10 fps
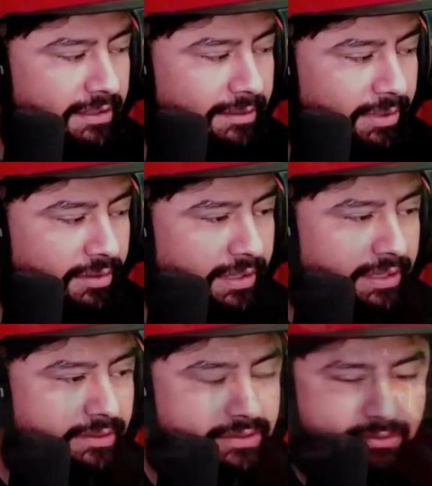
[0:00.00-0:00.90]
Let me go
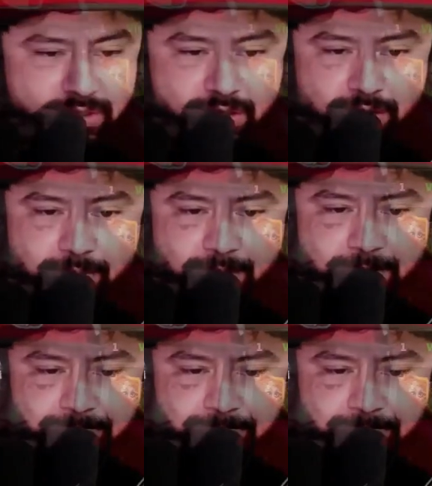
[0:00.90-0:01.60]
ahead and switch over.